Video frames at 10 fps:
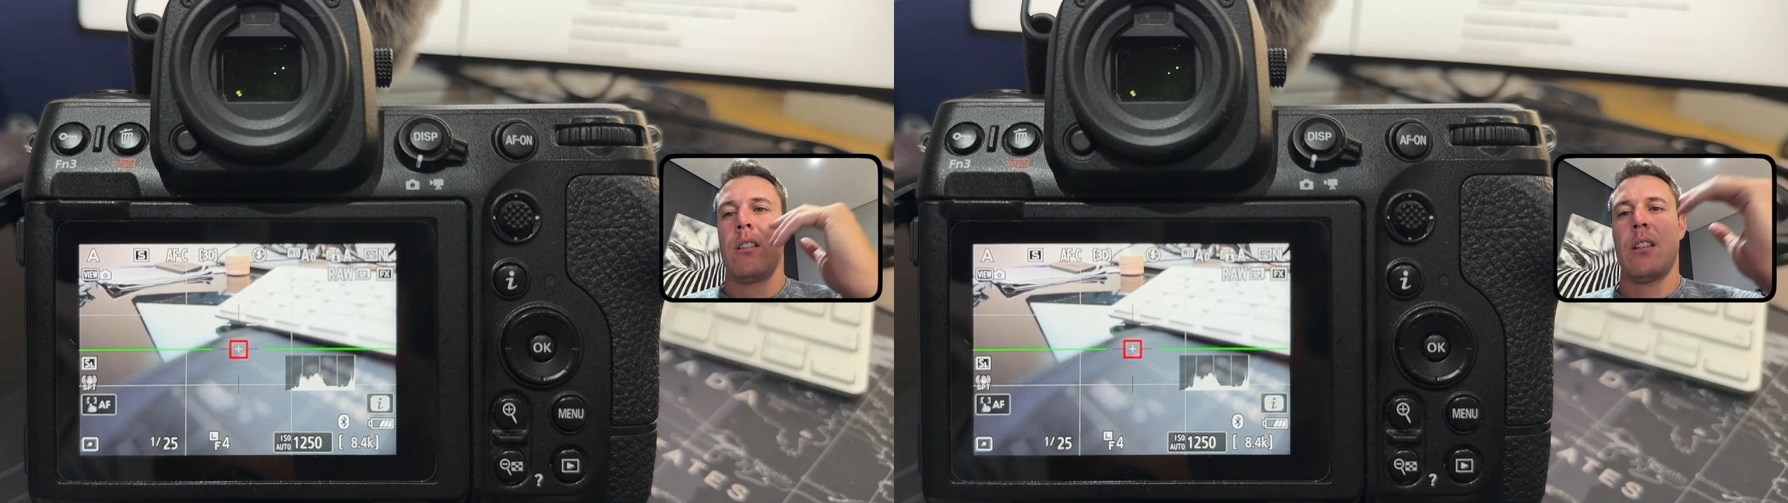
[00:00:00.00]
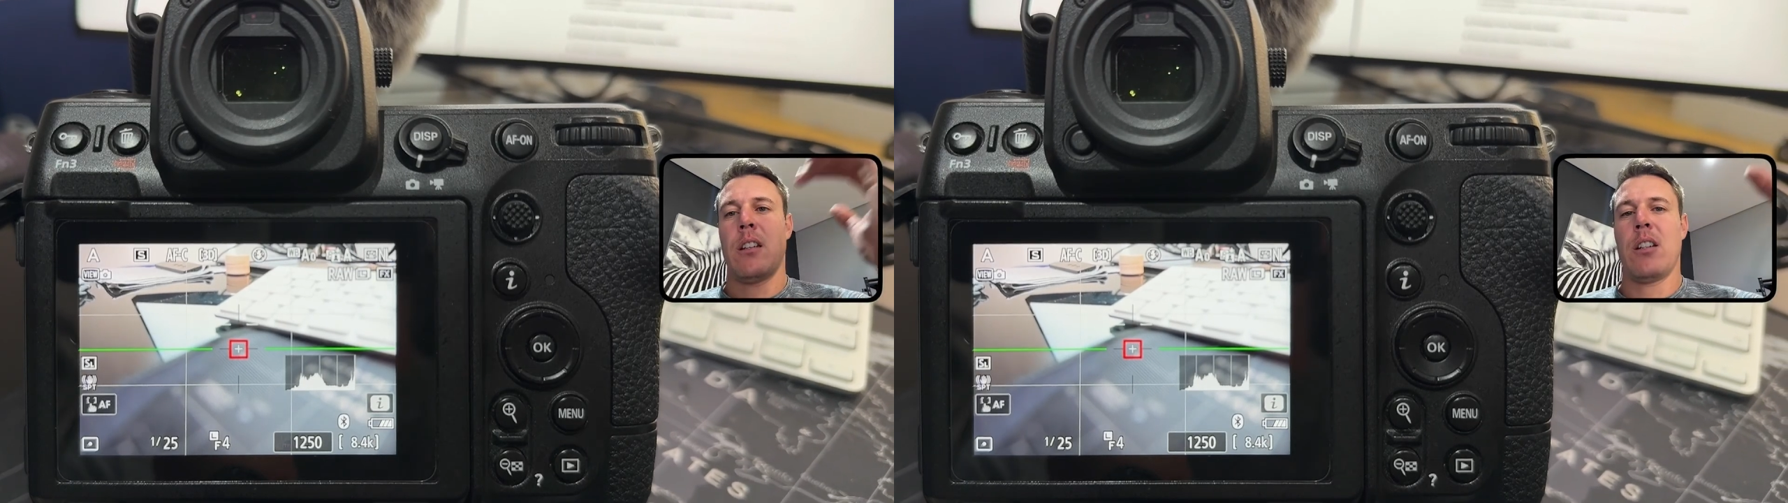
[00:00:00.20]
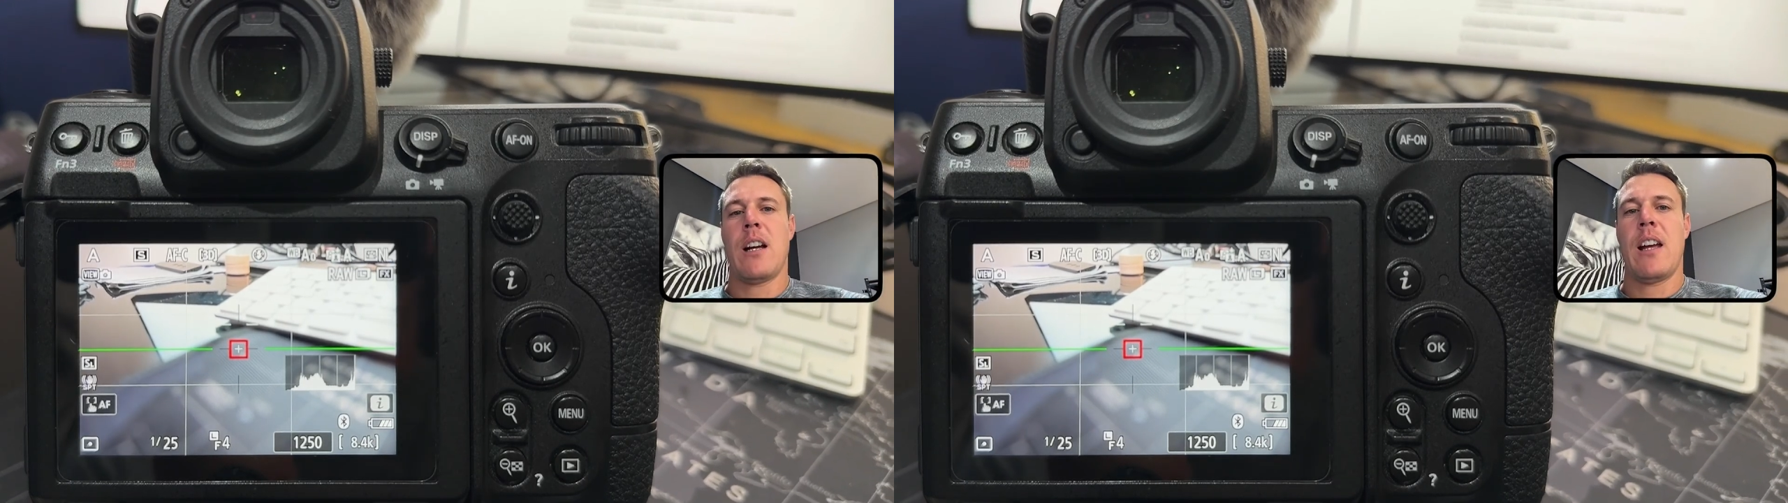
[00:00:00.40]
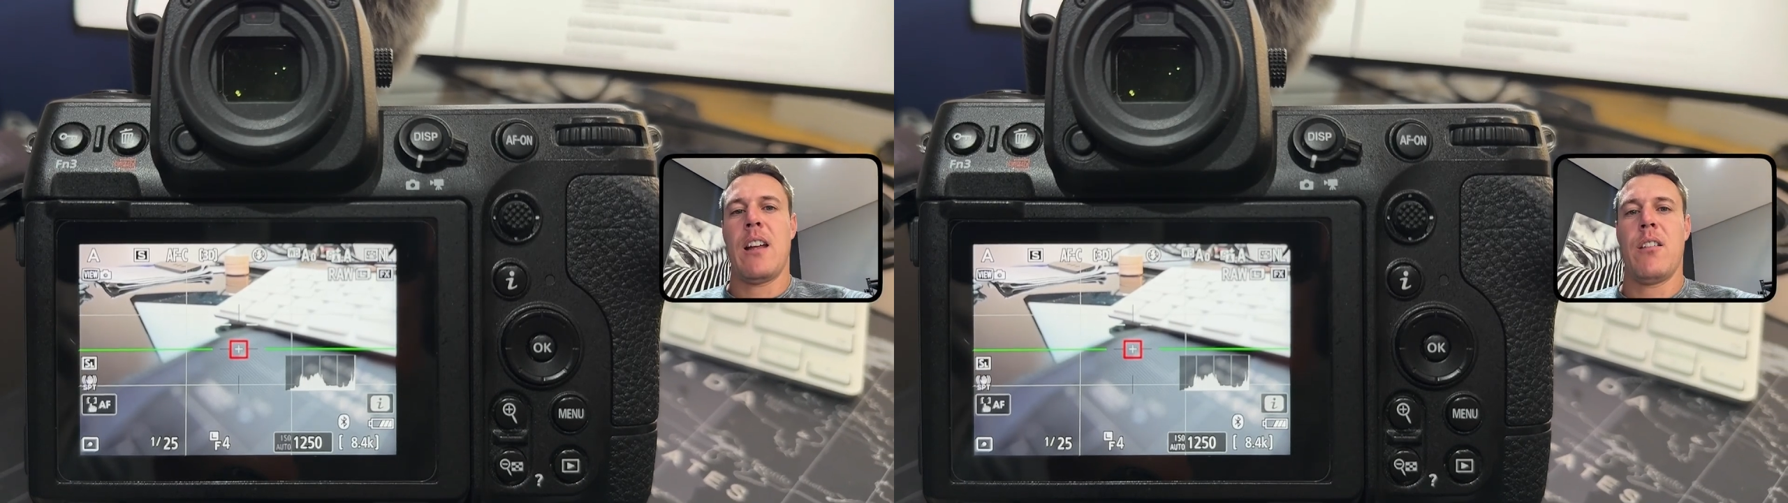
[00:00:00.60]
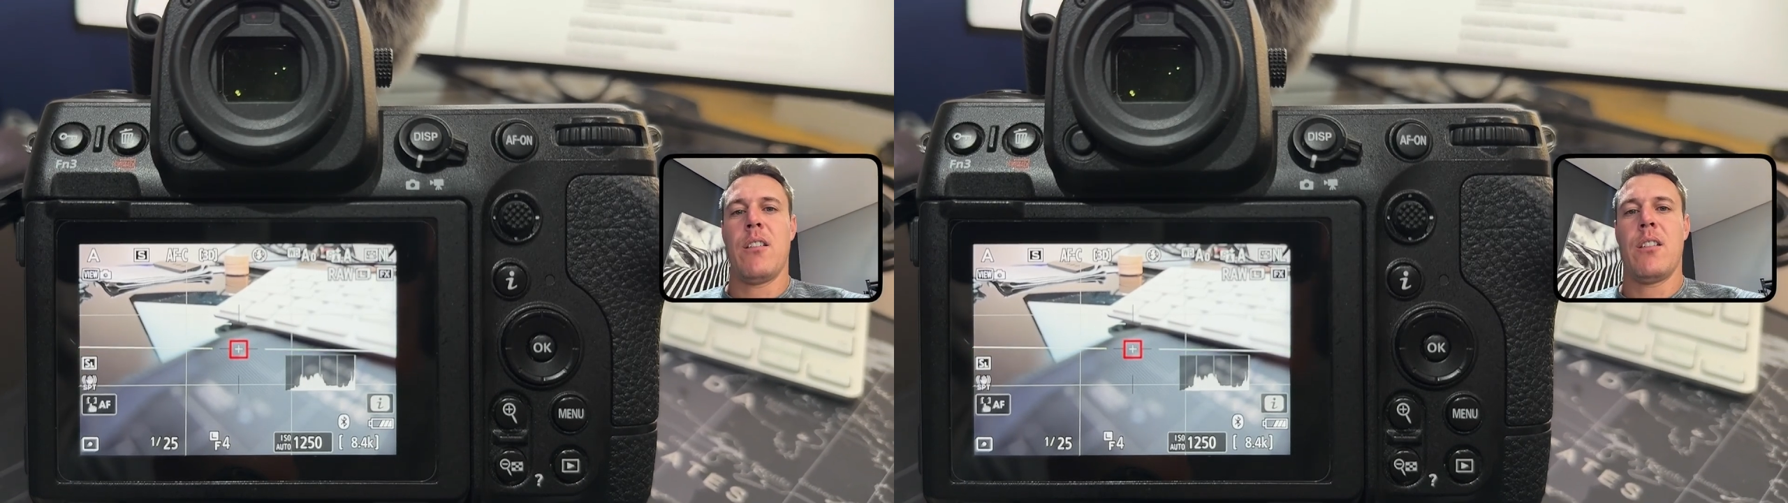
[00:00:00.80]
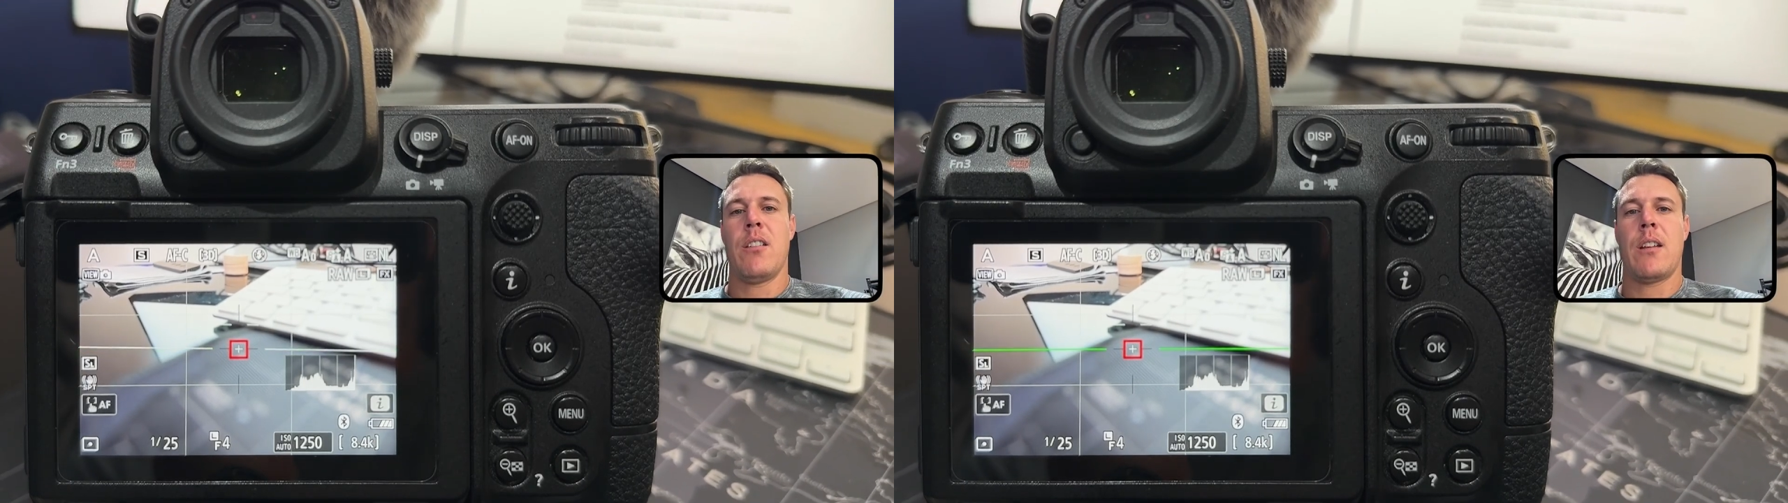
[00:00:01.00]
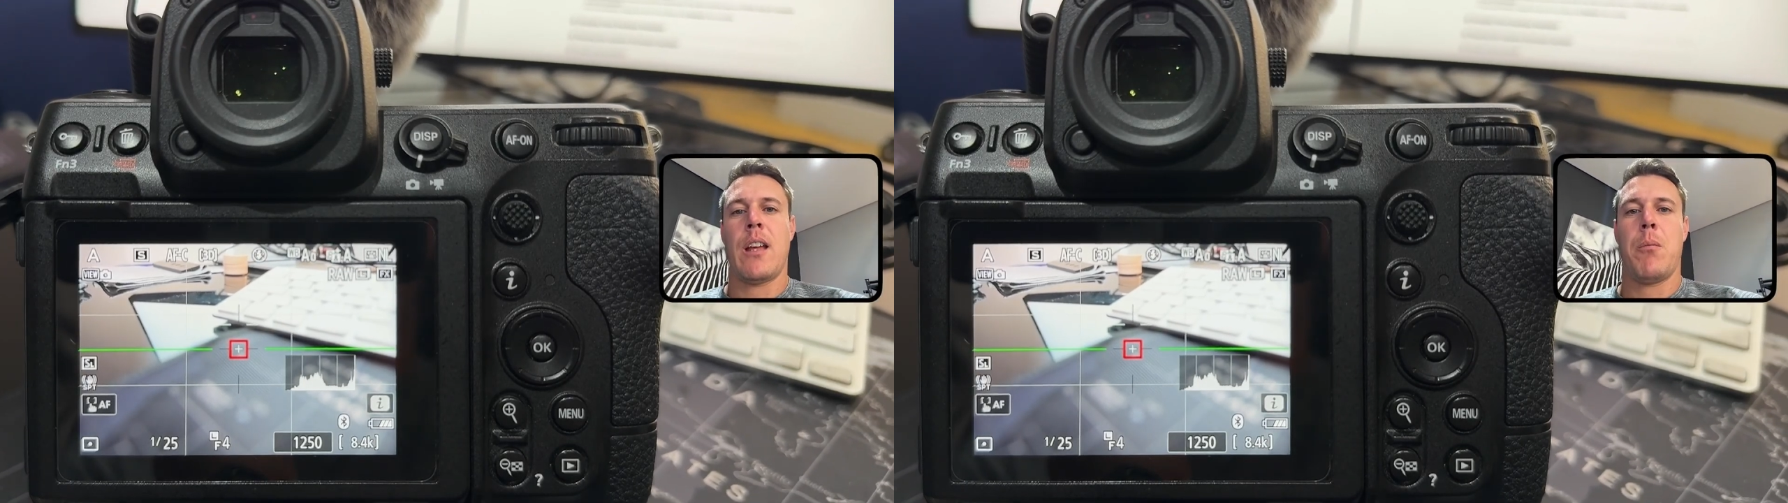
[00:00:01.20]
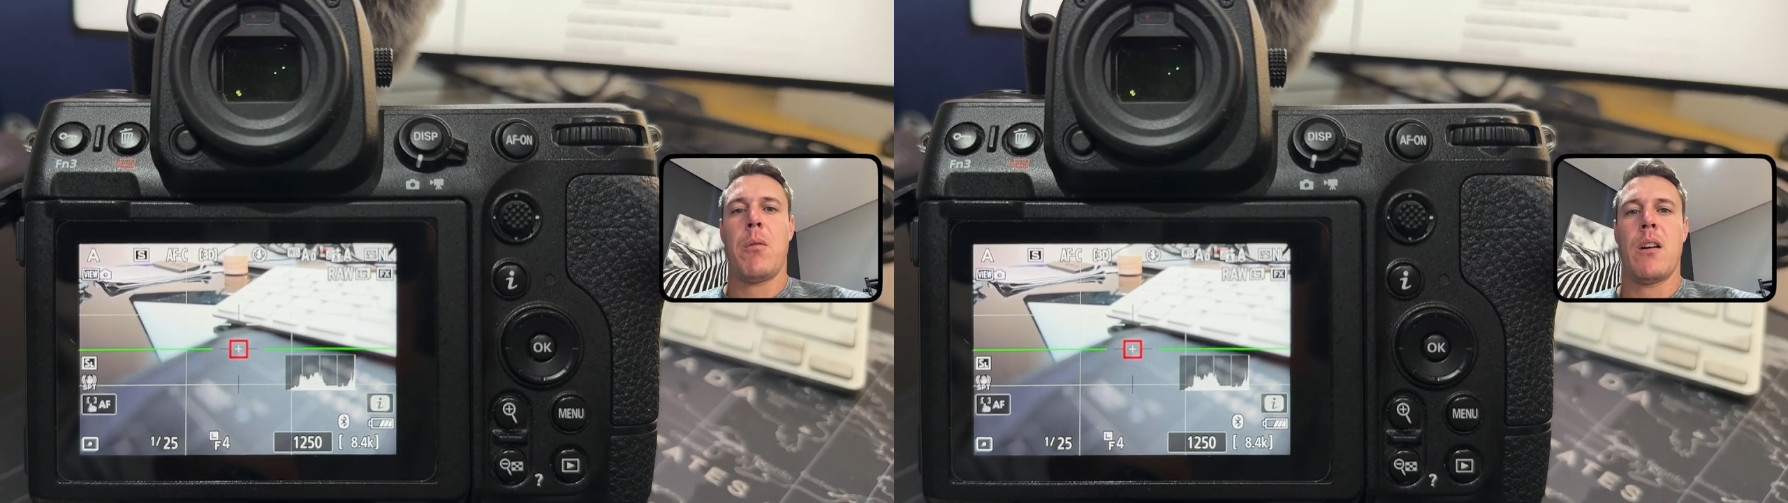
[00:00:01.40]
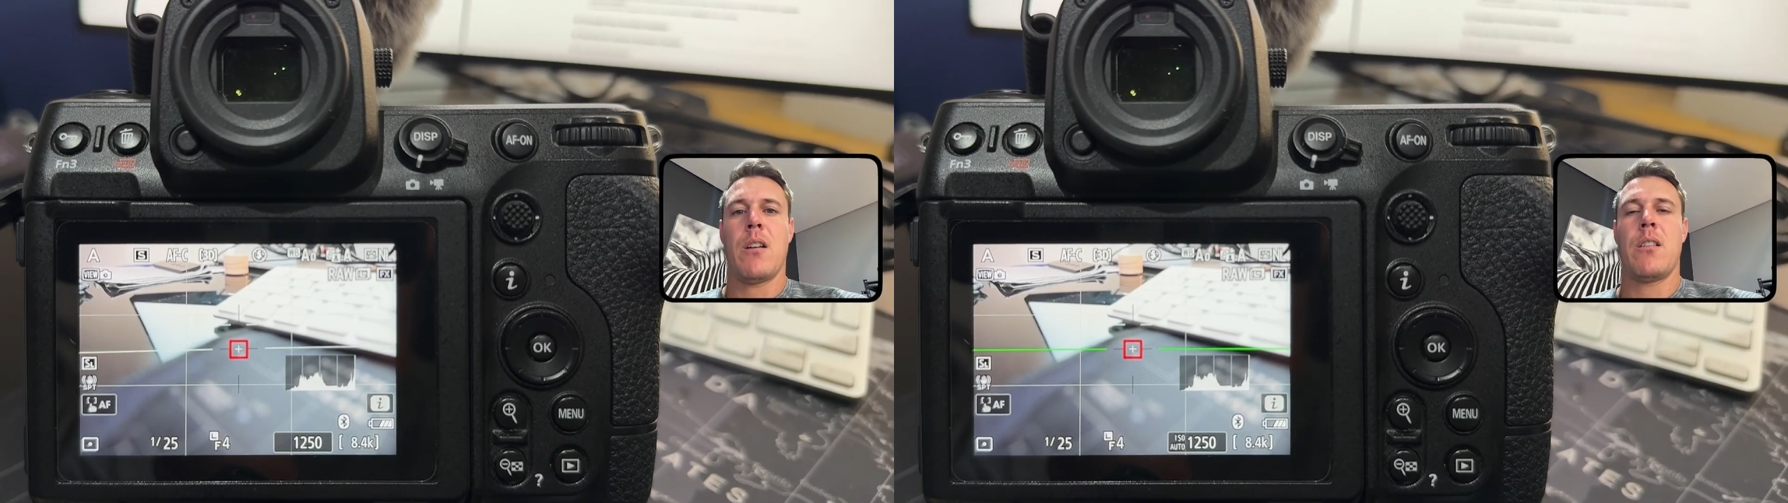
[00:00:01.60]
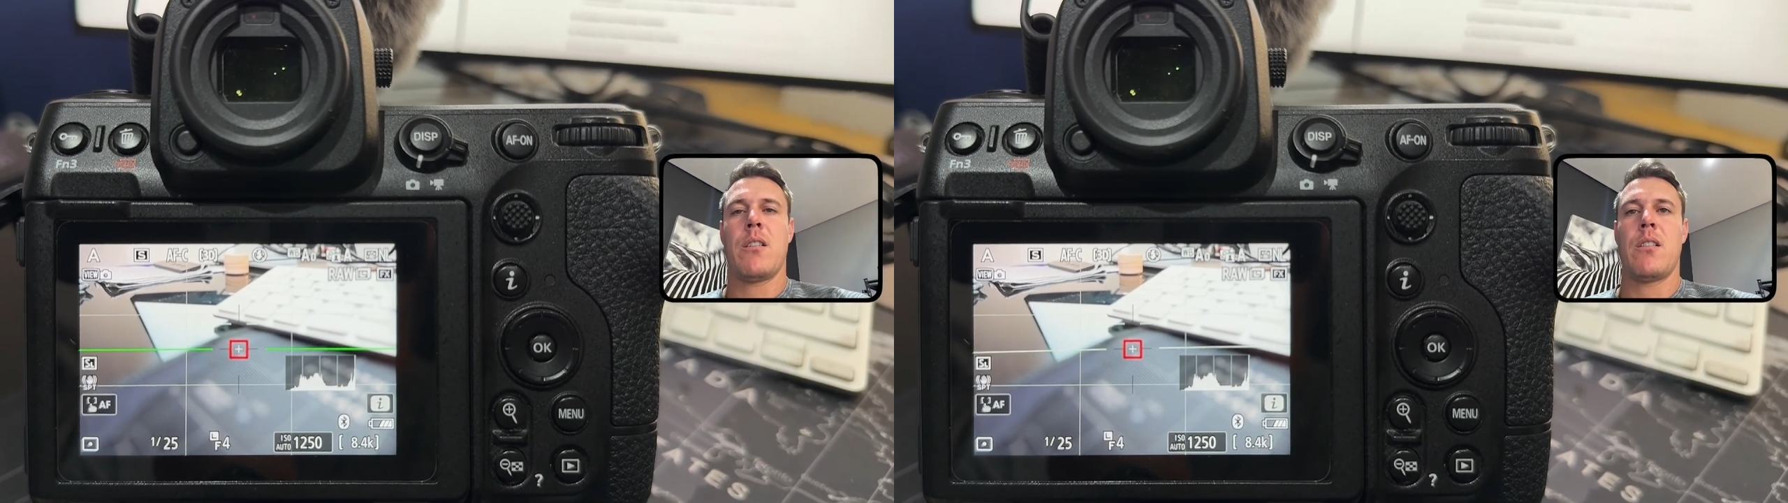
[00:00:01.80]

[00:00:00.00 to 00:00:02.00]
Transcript: It's such a high-end camera